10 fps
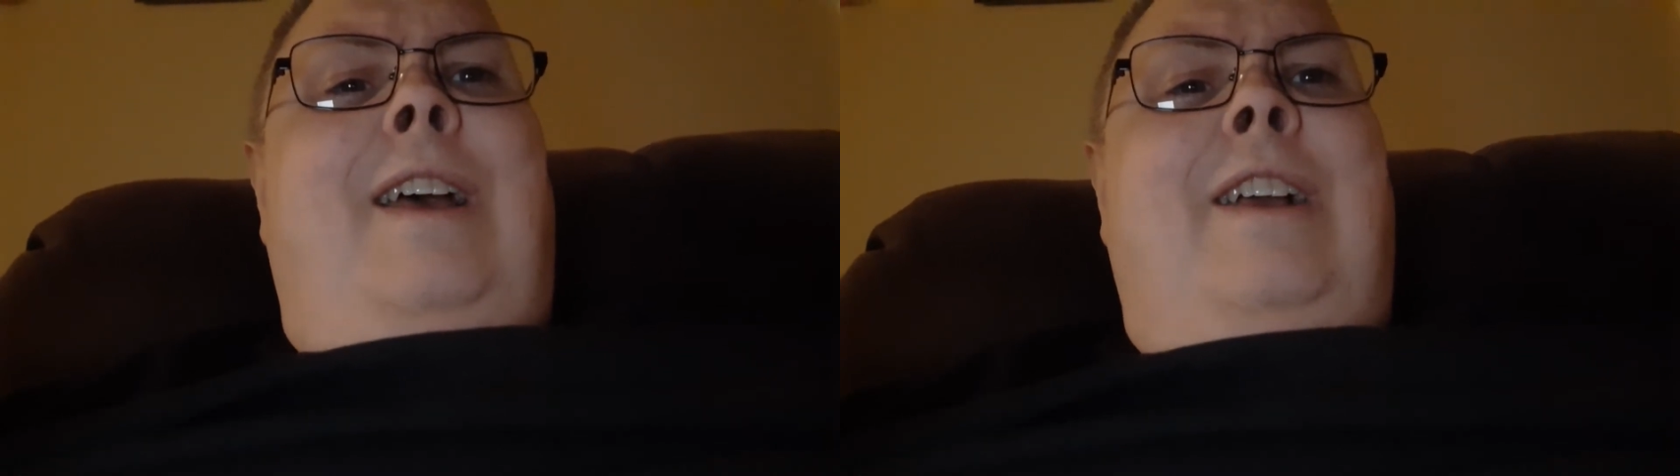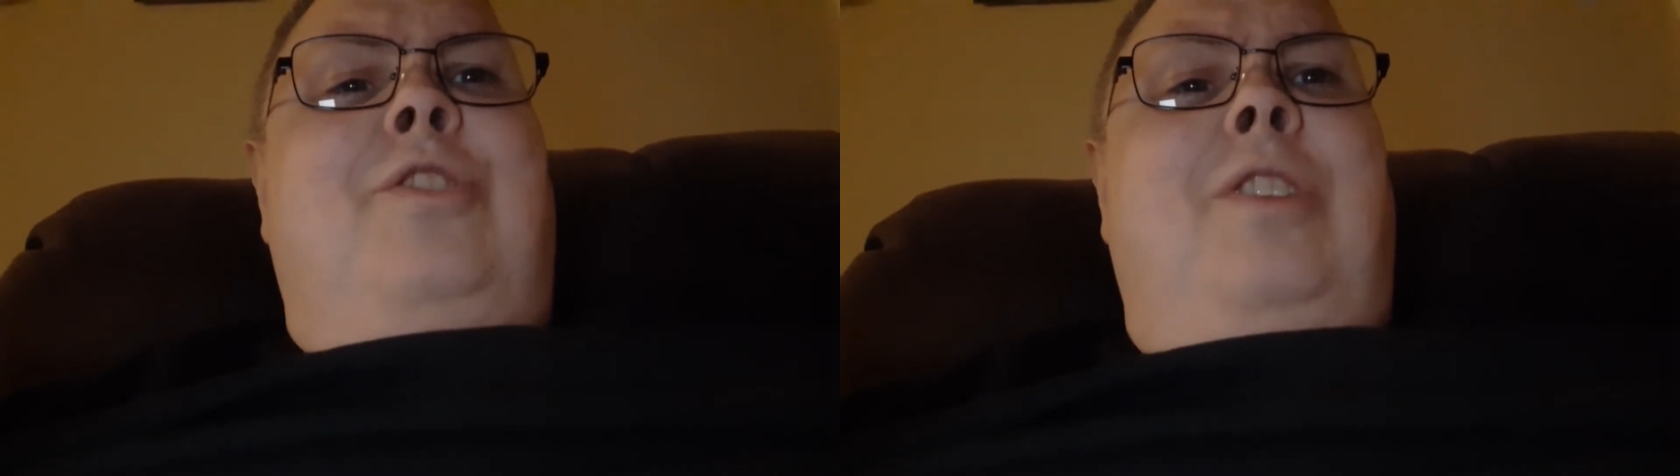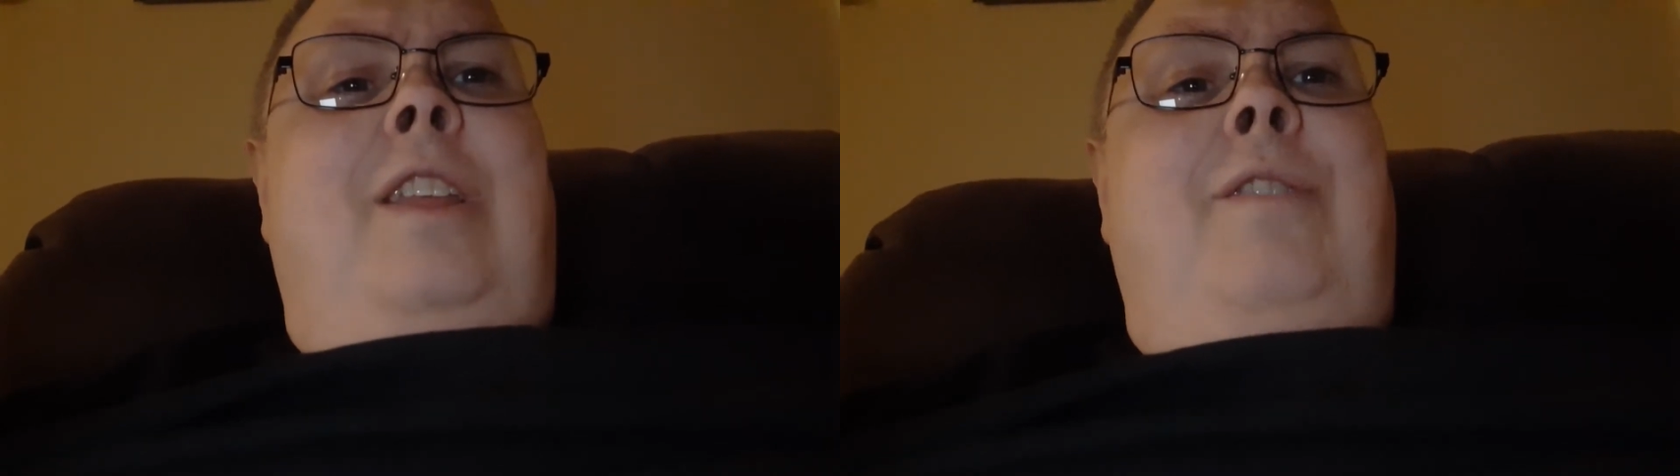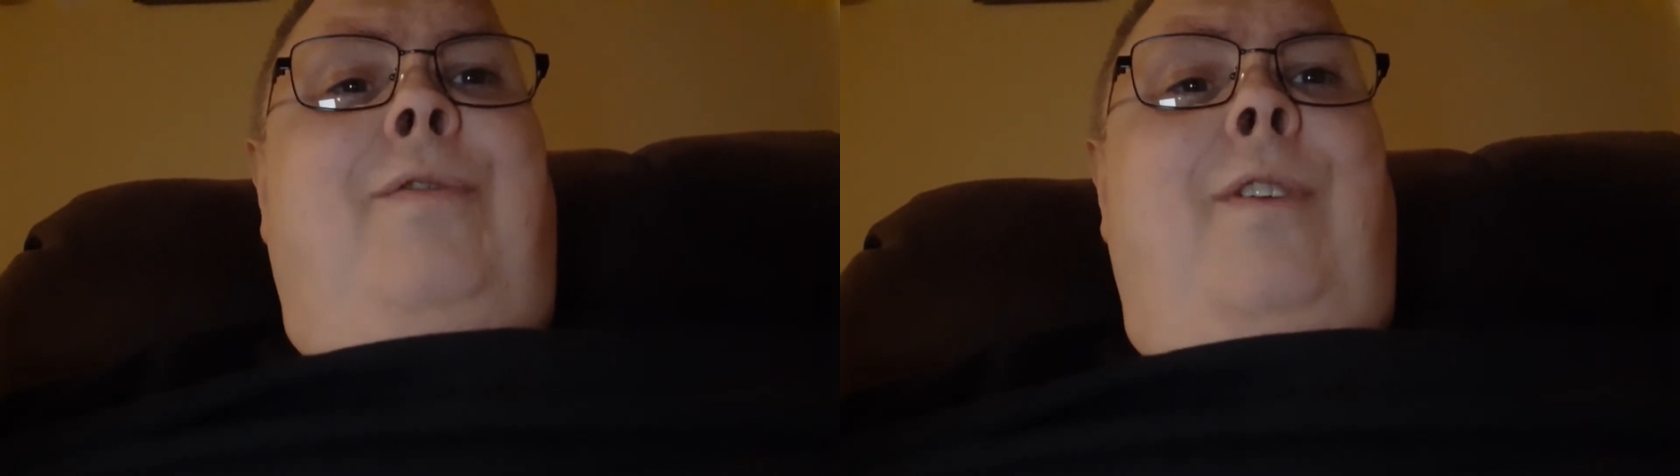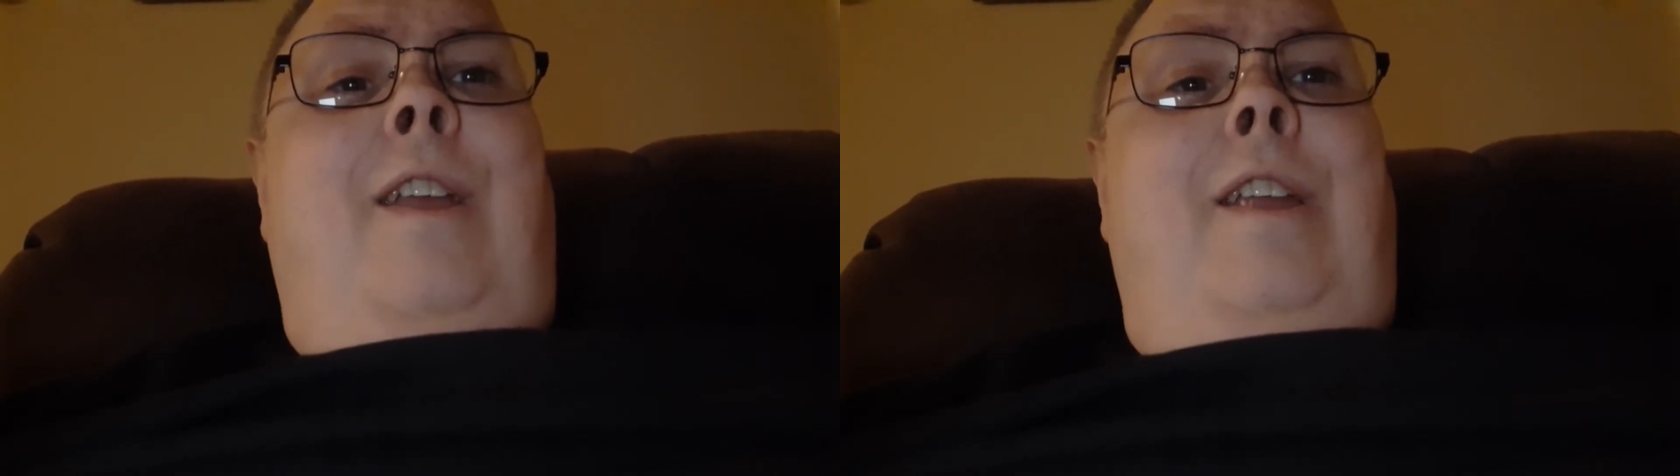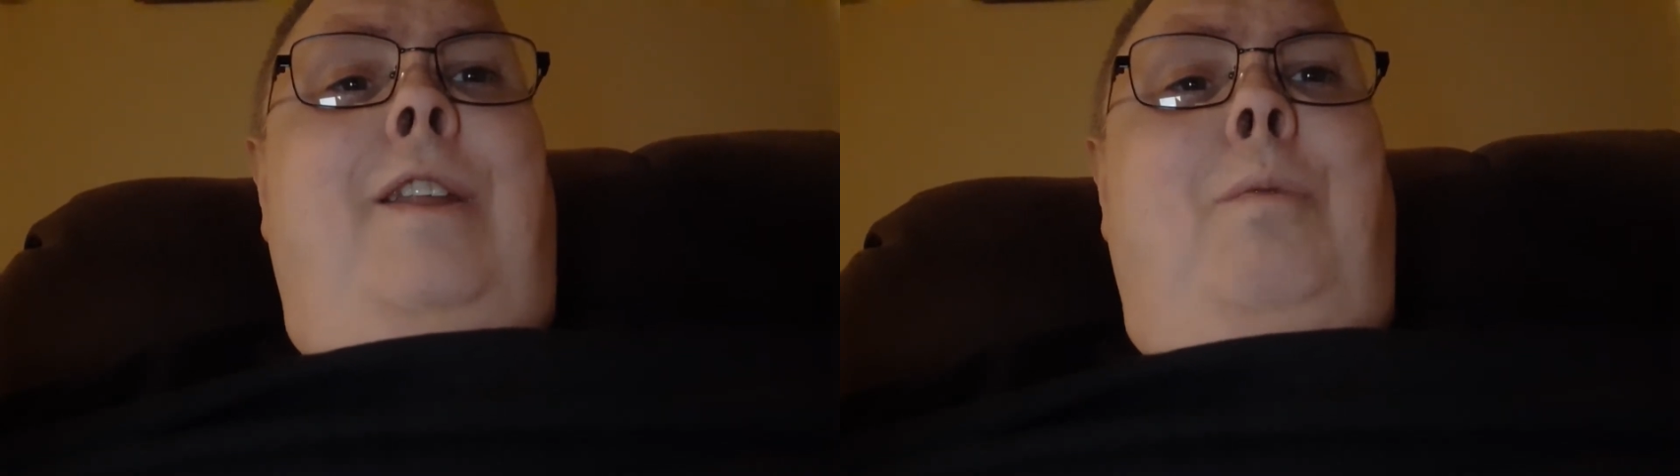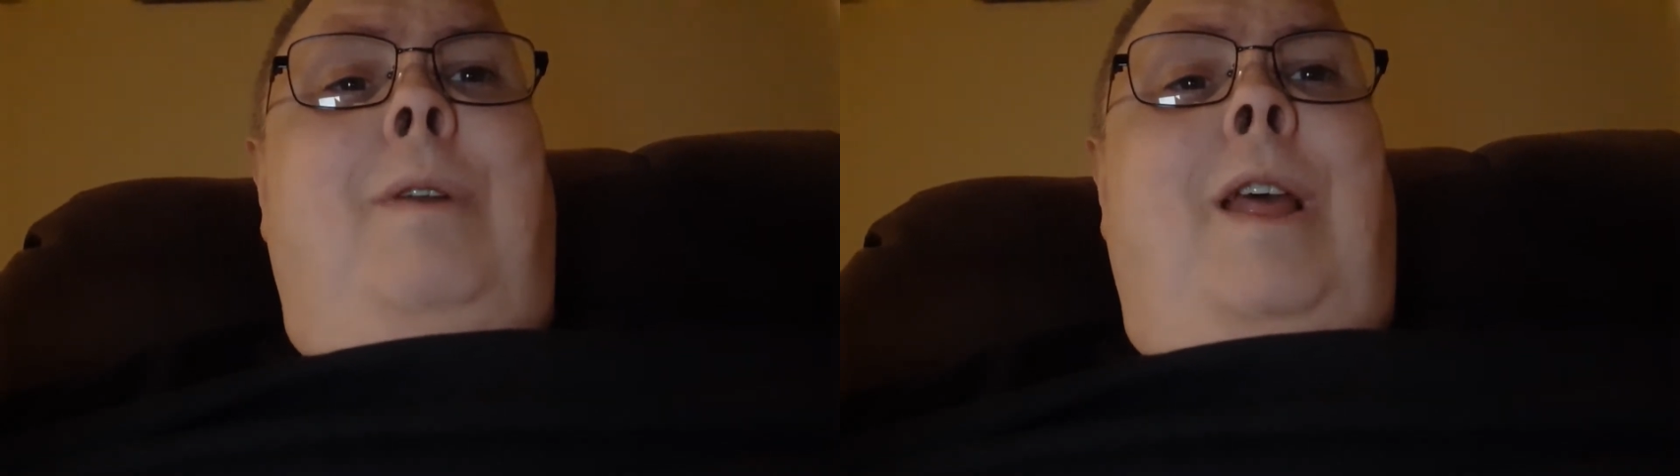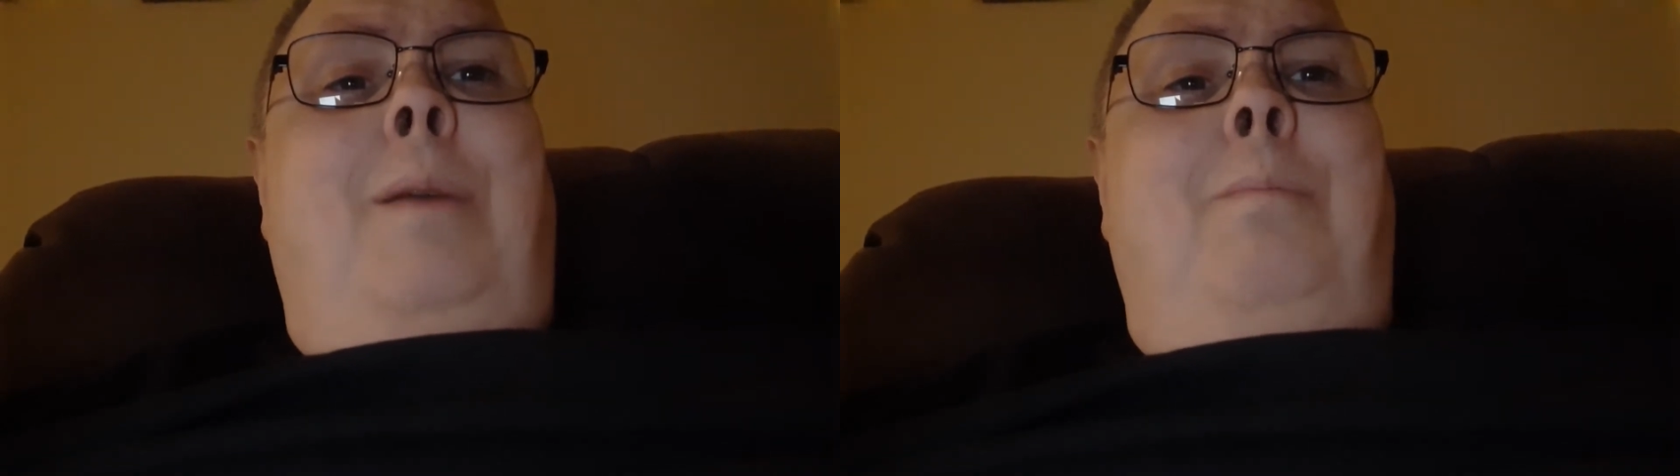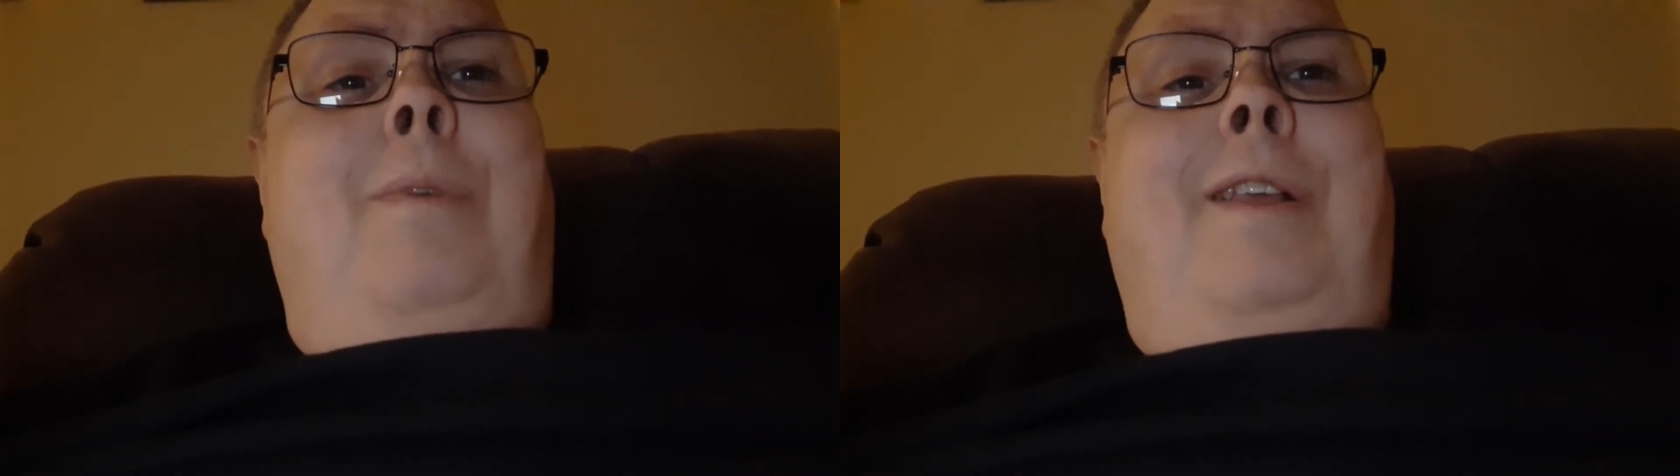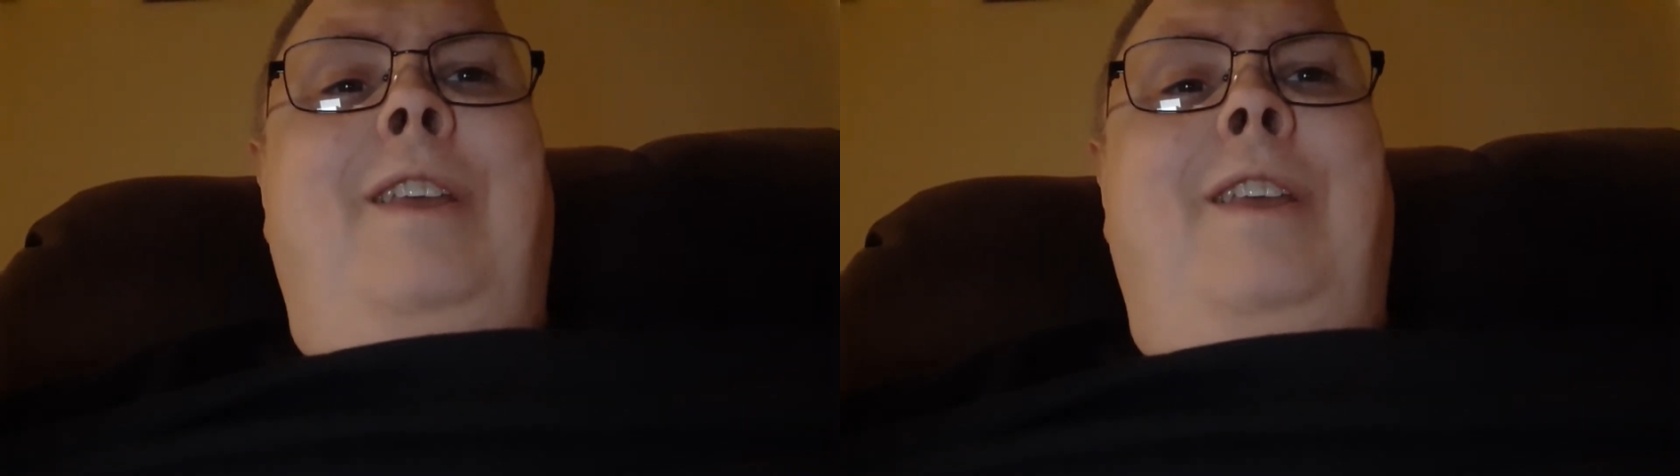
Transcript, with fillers: actually afraid when I'm